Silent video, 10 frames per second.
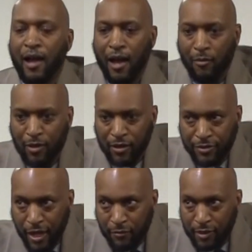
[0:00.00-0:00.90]
I want to
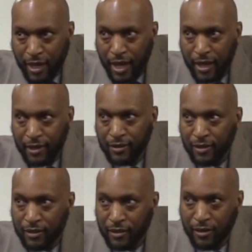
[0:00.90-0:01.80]
thank Renee
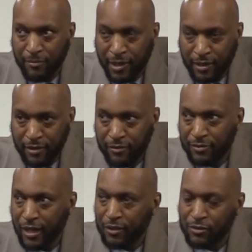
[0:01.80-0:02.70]
and the committee.
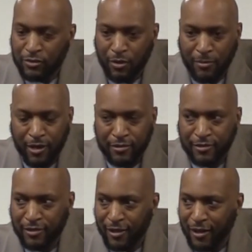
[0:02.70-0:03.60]
Thank you so
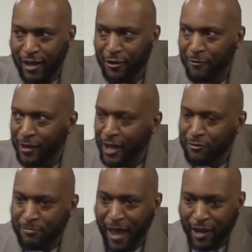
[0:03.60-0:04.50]
much. I know Renee
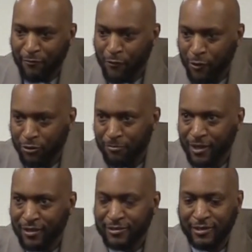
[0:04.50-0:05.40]
was back and forth with
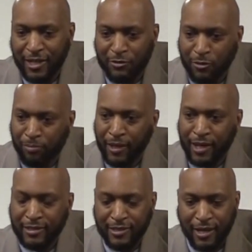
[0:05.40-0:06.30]
me because the Knicks were
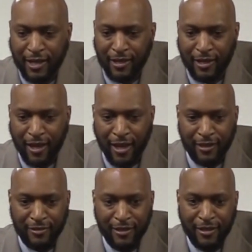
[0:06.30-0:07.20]
playing today.
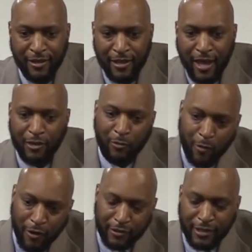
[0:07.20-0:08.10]
I had to
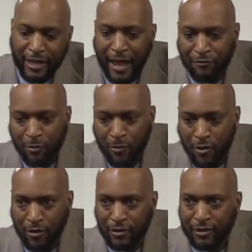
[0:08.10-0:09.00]
work, didn't have to
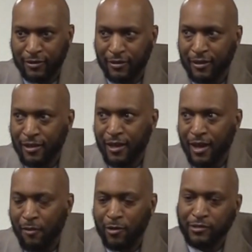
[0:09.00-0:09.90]
work, and
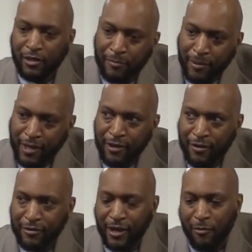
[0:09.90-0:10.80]
I was going to be
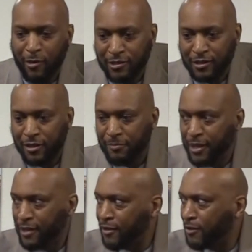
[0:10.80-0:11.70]
here, then I was going to
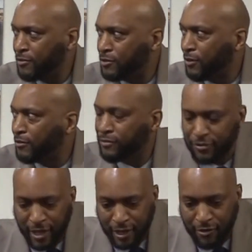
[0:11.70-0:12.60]
be here. So
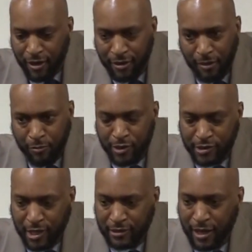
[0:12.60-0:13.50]
thank you. I
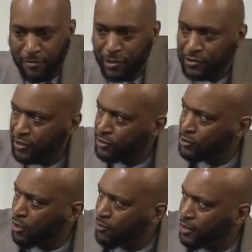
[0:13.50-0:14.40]
appreciate that. My
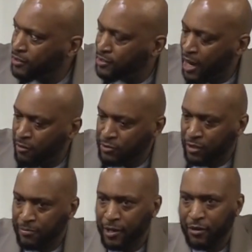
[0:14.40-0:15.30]
son Joey and John was
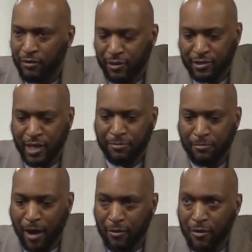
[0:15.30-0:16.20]
going to be here to
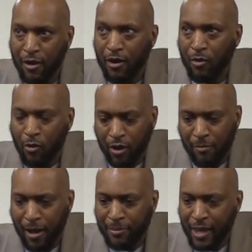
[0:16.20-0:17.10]
accept my award
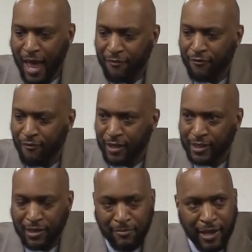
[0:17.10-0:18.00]
on my behalf if I
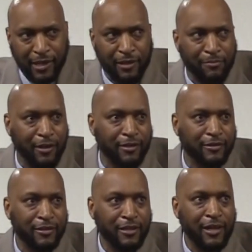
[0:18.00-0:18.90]
didn't make it,
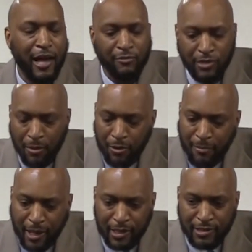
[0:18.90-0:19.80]
but I was able
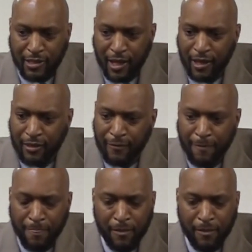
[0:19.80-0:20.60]
to make it today.